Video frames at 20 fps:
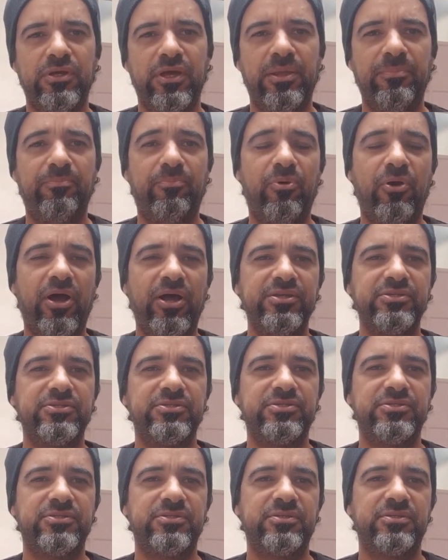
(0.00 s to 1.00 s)
and
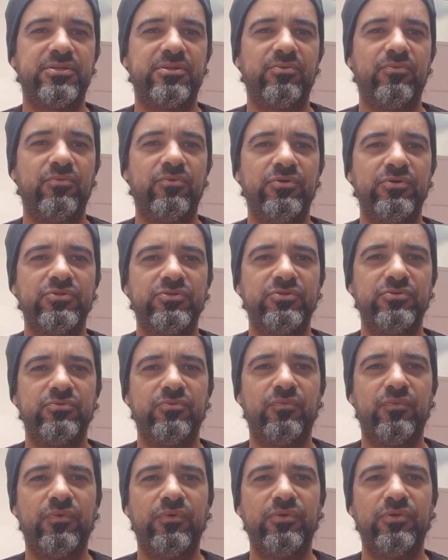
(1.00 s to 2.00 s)
price was
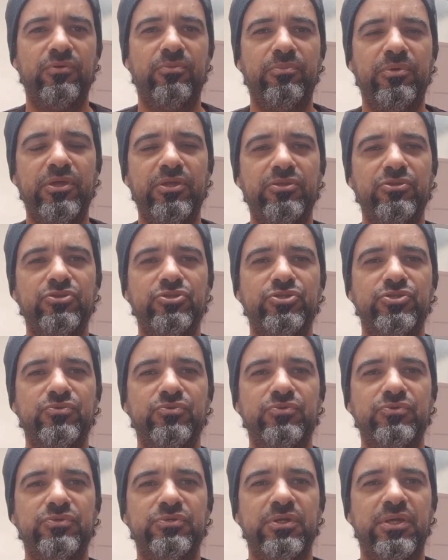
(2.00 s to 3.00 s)
one of your main
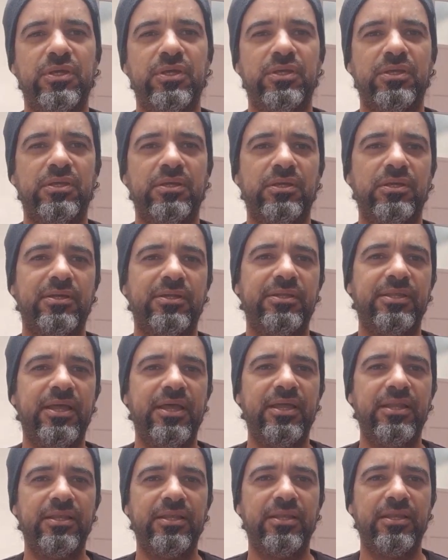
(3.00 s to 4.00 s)
issues,
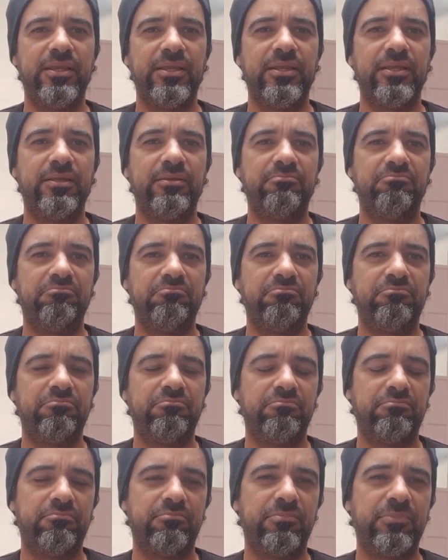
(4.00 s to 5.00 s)
then
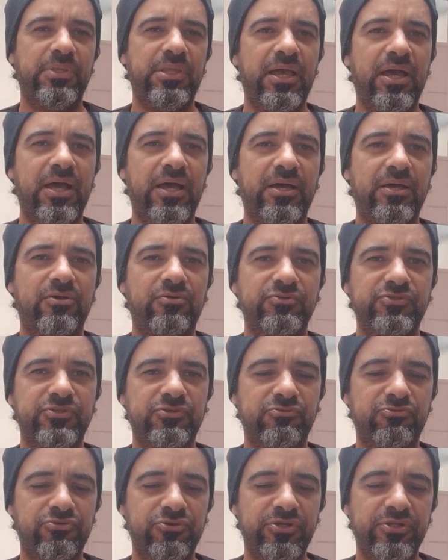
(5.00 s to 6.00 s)
yeah,
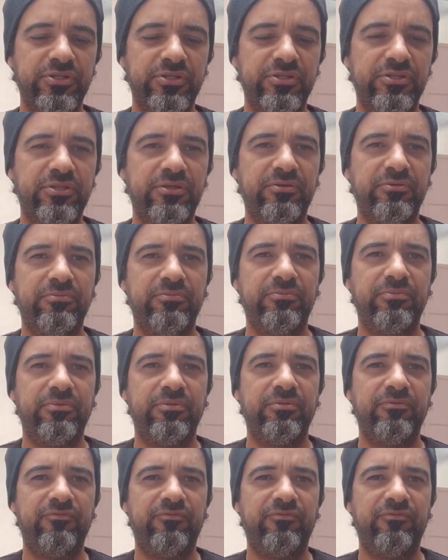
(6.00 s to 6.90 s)
considering that the